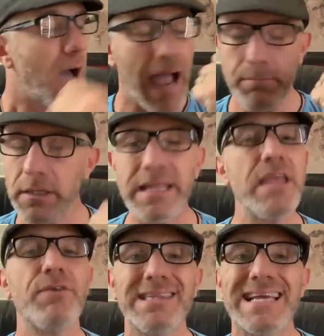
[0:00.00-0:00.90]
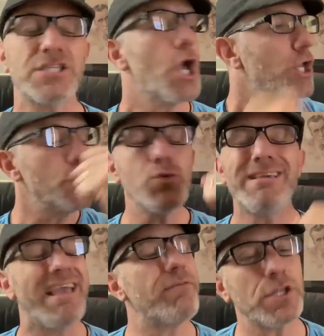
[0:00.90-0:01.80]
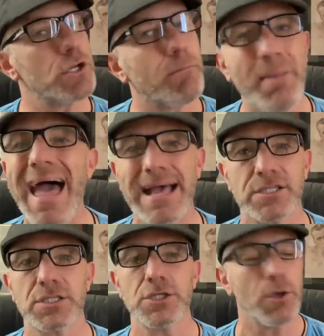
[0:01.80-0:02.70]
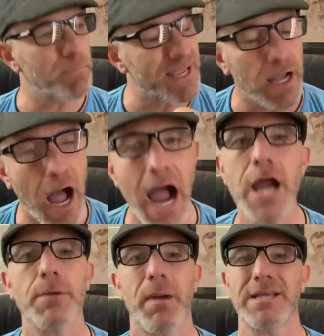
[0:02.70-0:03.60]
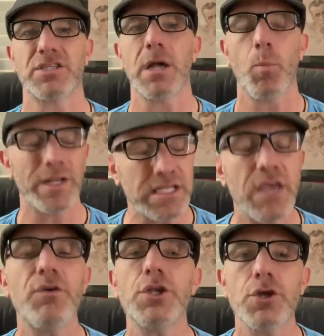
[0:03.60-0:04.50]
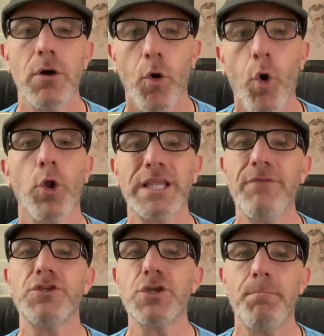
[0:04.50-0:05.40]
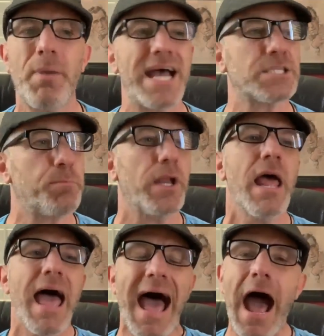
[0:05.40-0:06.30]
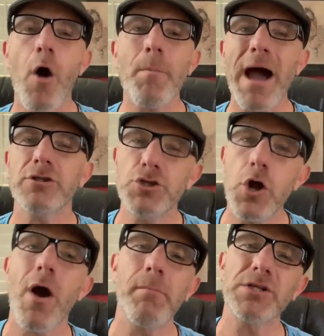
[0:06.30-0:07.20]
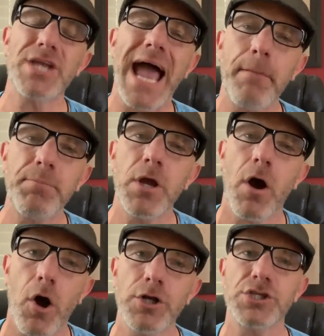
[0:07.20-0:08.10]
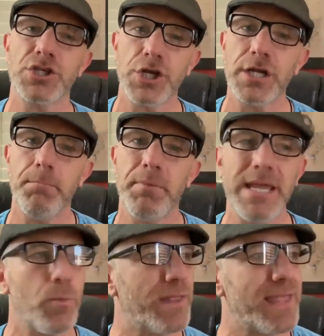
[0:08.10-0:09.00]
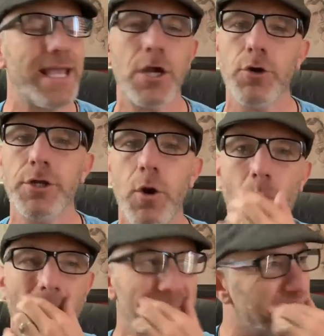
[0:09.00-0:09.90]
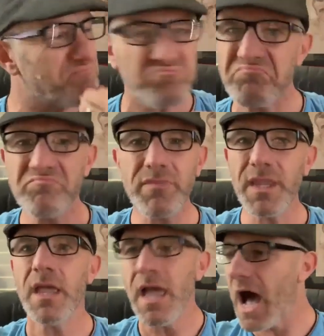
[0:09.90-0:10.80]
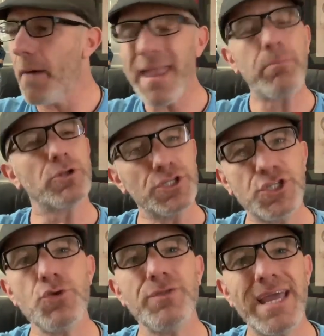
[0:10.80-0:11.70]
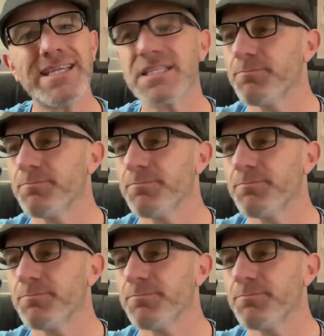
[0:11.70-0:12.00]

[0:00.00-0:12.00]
I believe in this. You give it your best. You're being hired by someone. Give it your all. Give it your best. But how about, you know how much happier artists are going to be when they go, you know what? I'm able to do this